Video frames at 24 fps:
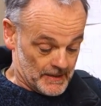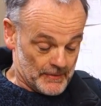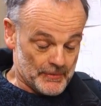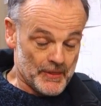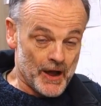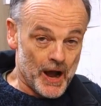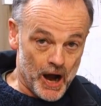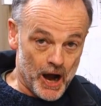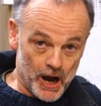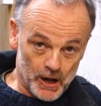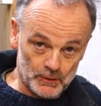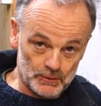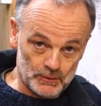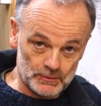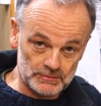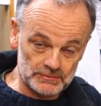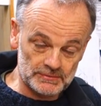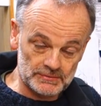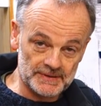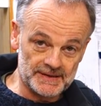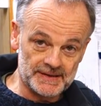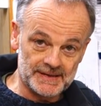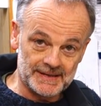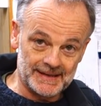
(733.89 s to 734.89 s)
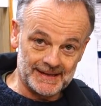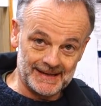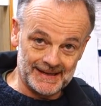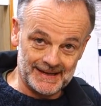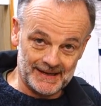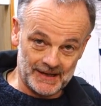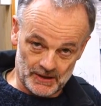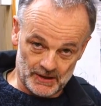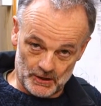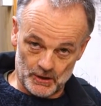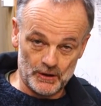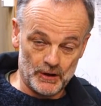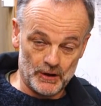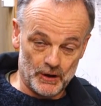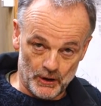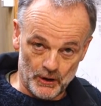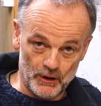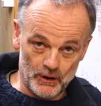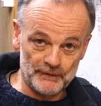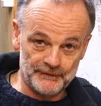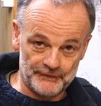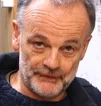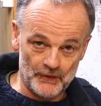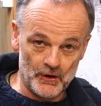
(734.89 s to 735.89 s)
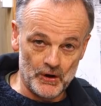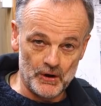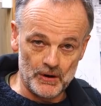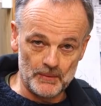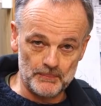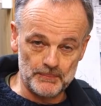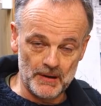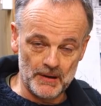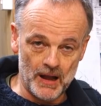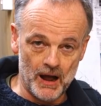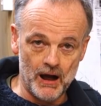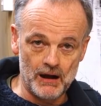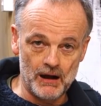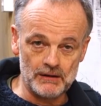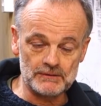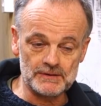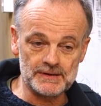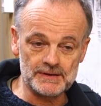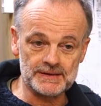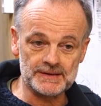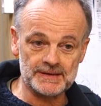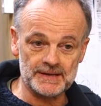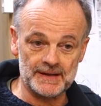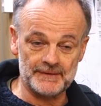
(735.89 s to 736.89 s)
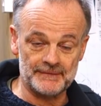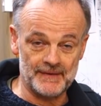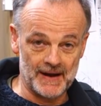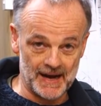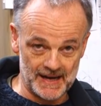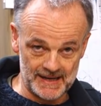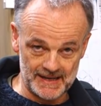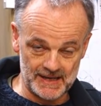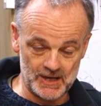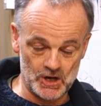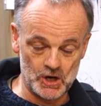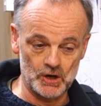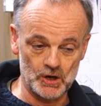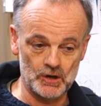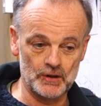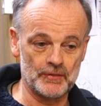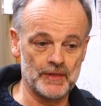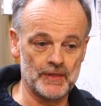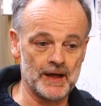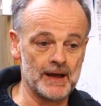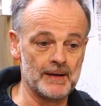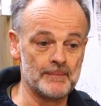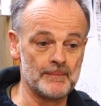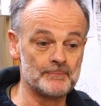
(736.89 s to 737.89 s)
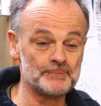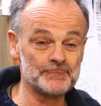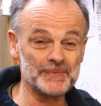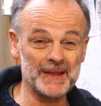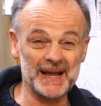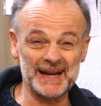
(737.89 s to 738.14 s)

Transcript: the holes in all 4 blocks if I cut them,